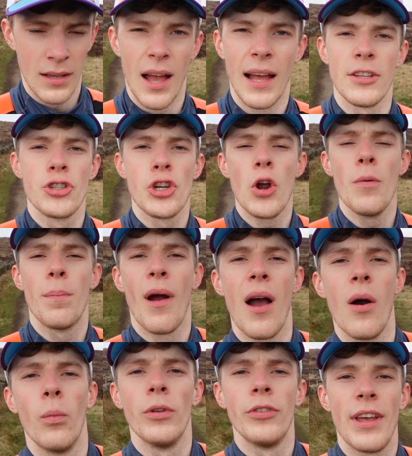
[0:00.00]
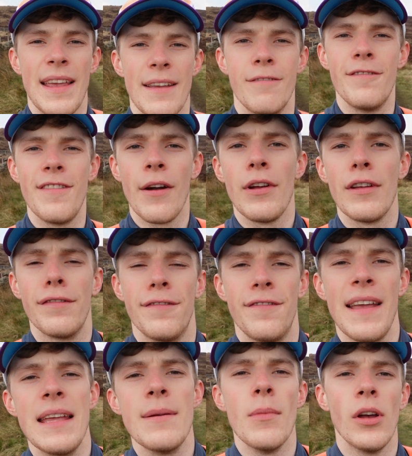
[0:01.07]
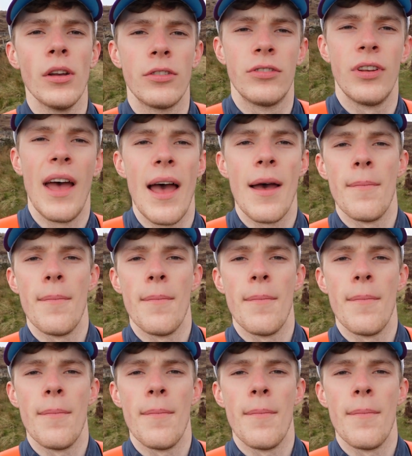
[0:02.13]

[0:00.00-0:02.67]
And Joe Brown was a very famous